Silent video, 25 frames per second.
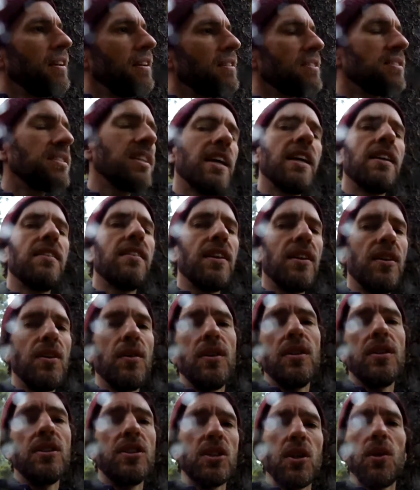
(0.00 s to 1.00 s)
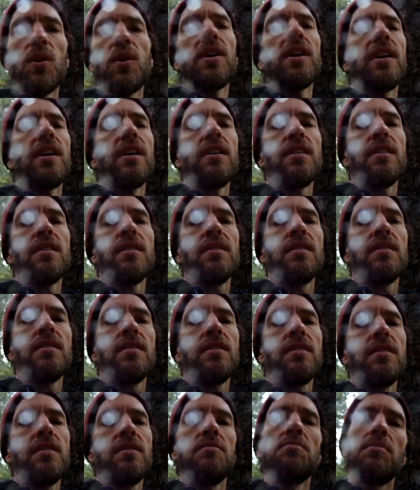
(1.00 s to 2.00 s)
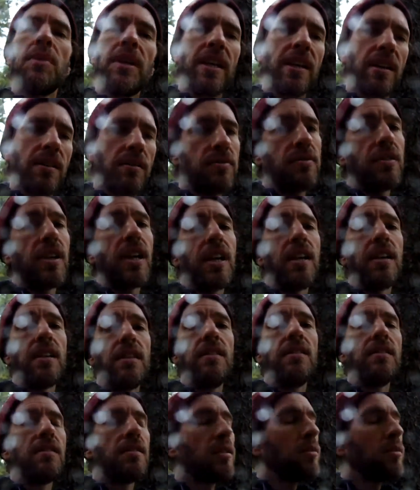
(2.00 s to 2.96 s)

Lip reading: saying that you enjoy being afraid.